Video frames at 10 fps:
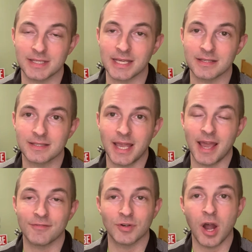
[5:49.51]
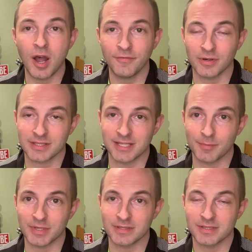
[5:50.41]
days after offer
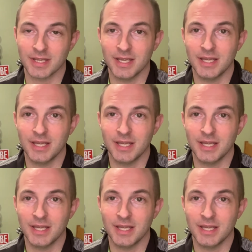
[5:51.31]
acceptance.